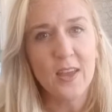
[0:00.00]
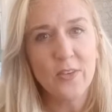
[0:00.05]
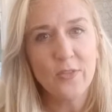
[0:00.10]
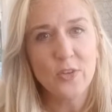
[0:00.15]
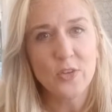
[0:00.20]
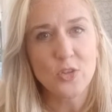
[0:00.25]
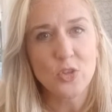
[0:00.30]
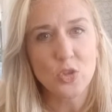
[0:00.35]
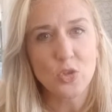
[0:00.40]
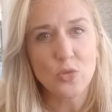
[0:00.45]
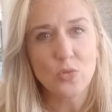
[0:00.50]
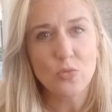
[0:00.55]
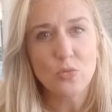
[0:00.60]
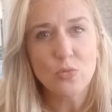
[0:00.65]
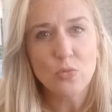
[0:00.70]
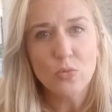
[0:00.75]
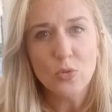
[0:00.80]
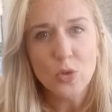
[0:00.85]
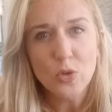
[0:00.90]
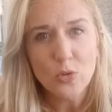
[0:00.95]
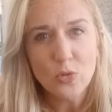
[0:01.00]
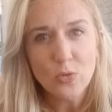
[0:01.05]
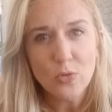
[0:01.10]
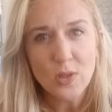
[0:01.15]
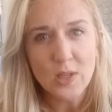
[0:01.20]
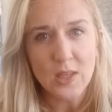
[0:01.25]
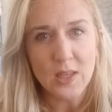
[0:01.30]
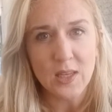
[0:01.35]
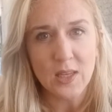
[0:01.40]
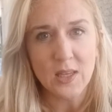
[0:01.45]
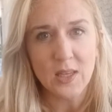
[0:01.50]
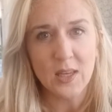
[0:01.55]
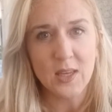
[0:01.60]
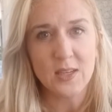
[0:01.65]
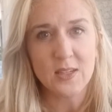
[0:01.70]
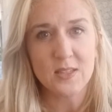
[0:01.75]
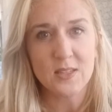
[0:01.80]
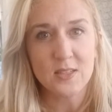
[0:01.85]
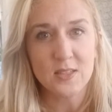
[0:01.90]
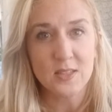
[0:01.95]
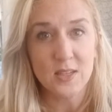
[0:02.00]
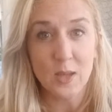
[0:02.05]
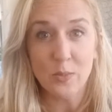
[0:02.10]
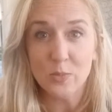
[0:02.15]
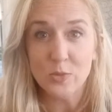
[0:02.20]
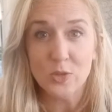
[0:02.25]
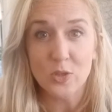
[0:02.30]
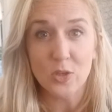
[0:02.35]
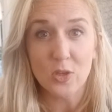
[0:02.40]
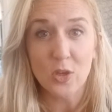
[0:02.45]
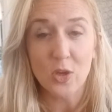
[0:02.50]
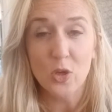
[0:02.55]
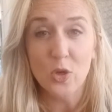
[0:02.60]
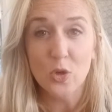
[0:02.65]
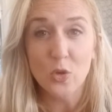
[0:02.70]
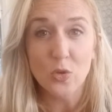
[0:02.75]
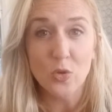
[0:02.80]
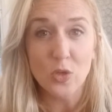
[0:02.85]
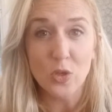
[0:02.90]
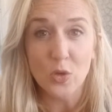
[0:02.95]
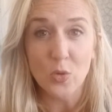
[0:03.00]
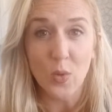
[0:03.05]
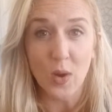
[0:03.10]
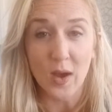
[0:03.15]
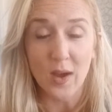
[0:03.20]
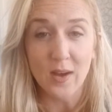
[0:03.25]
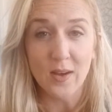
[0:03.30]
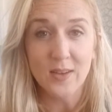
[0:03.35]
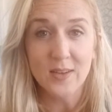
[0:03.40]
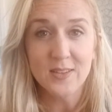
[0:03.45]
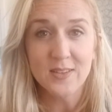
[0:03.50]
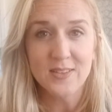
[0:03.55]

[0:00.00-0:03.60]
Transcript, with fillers: ever truly accept who you are